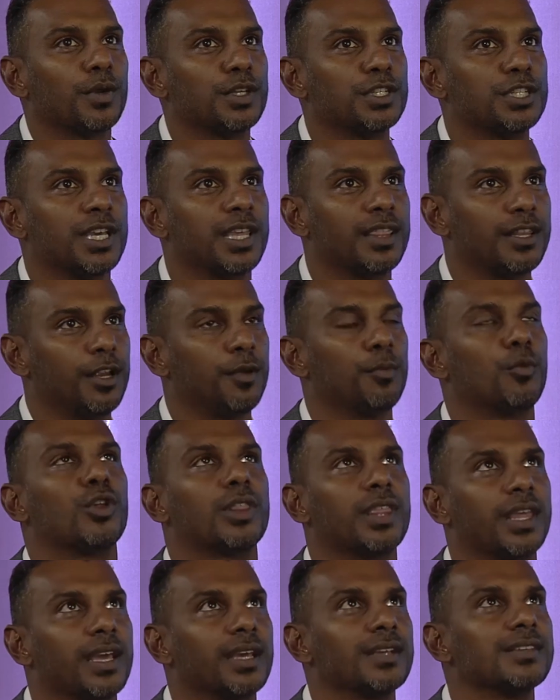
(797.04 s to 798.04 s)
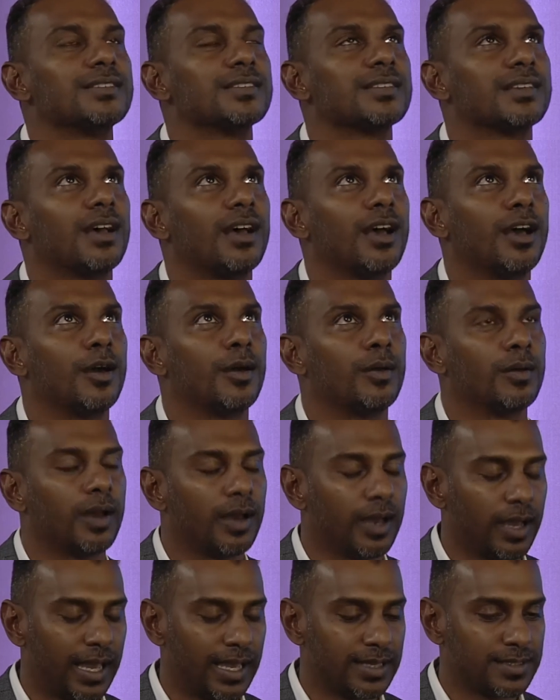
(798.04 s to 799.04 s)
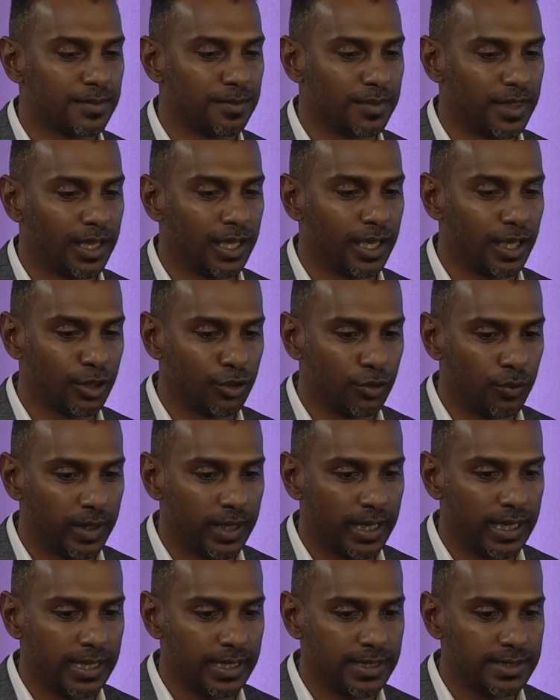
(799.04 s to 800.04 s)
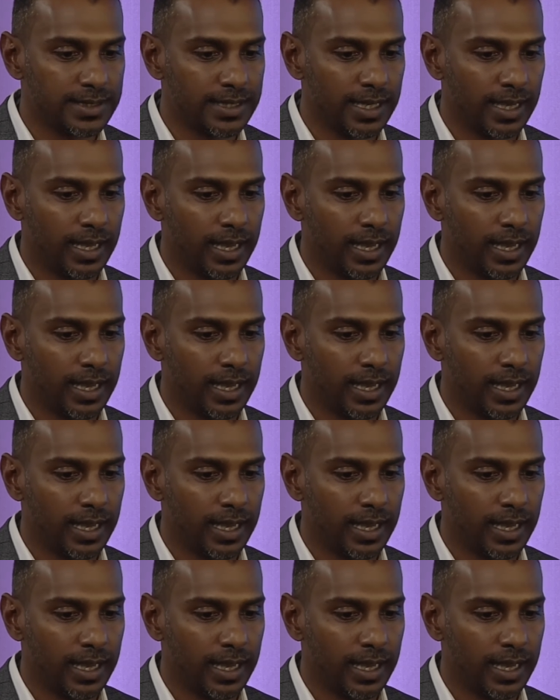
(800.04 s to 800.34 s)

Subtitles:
to share three more things as I'm thinking through it, is